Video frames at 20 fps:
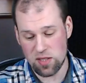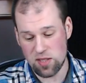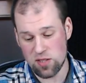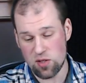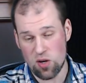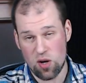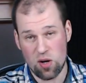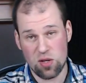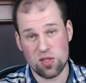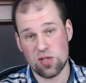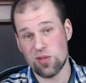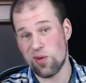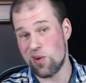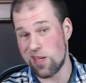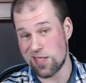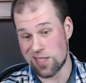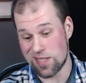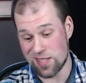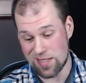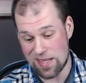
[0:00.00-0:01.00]
is also
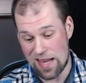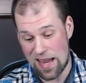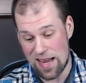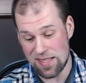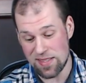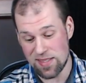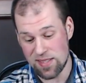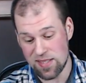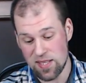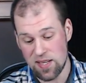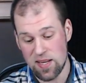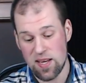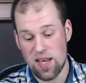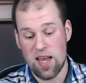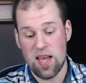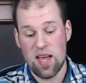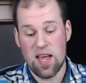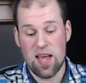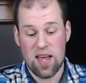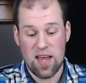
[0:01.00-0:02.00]
a stand
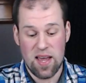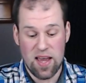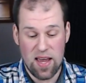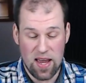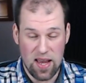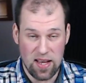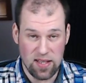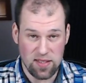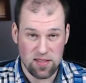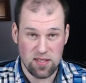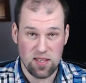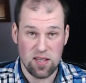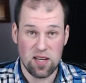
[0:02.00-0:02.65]
and